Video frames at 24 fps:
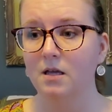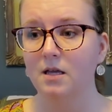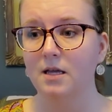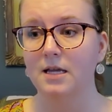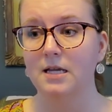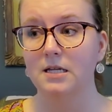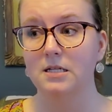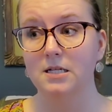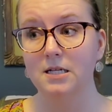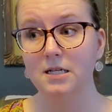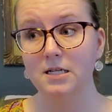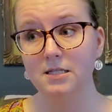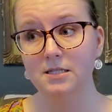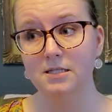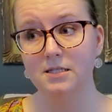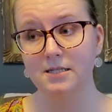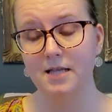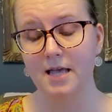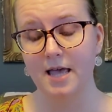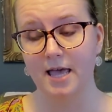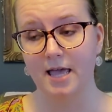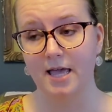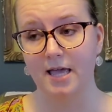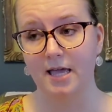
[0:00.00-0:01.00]
He did
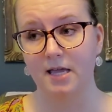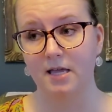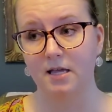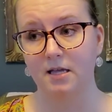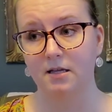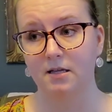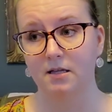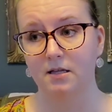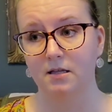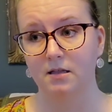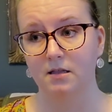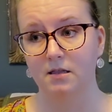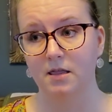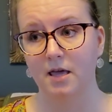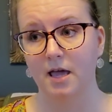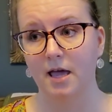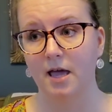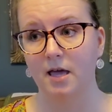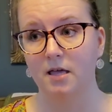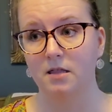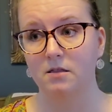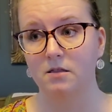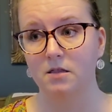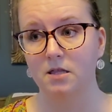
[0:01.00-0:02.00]
say
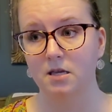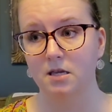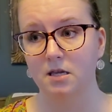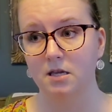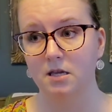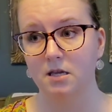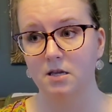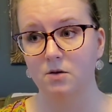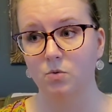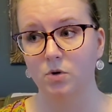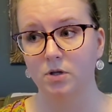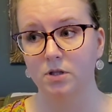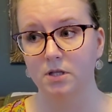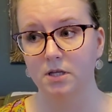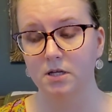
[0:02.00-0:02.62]
that the, what,